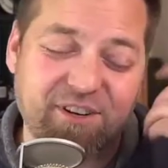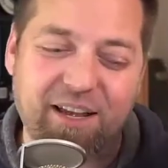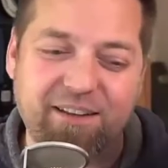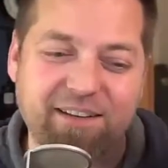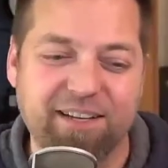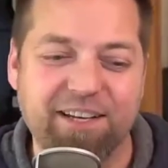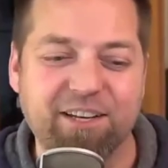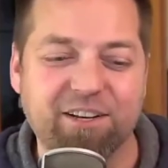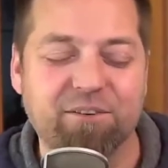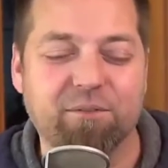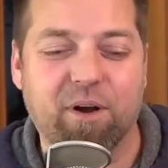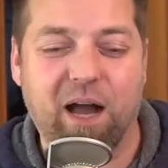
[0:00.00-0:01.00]
And
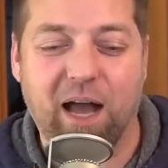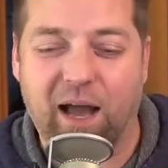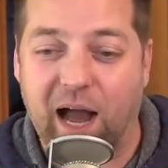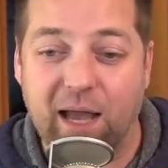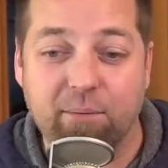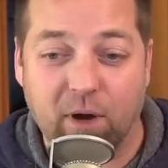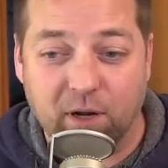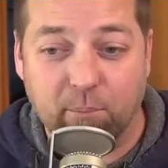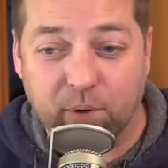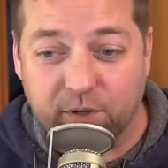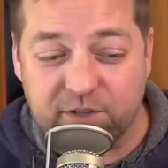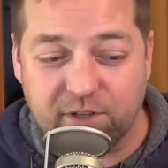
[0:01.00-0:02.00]
I on a
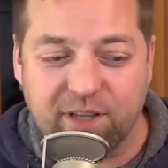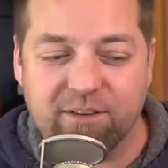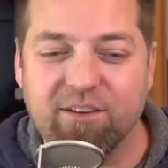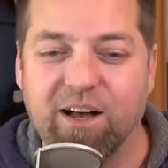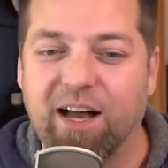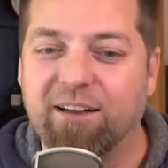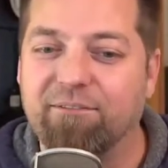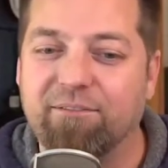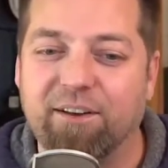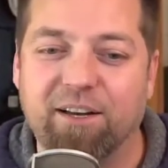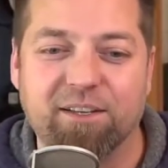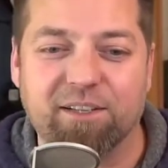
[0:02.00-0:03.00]
personal level,
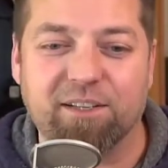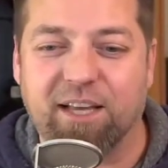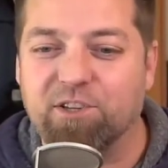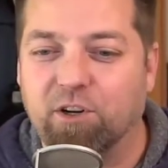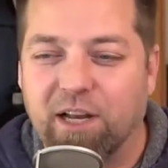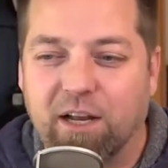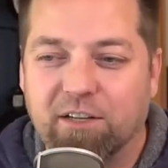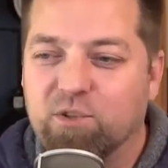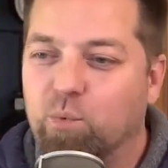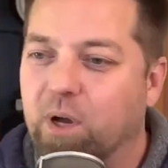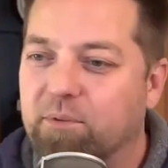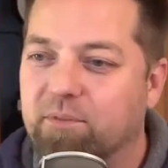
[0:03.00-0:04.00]
I started out as a
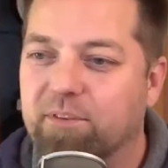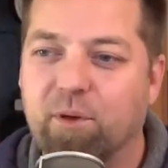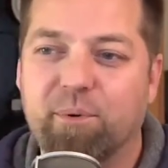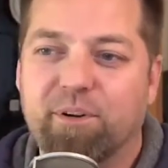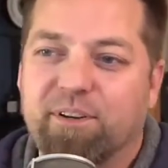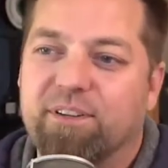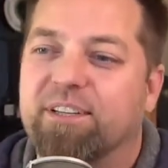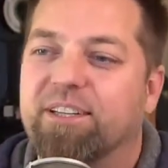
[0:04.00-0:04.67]
web developer.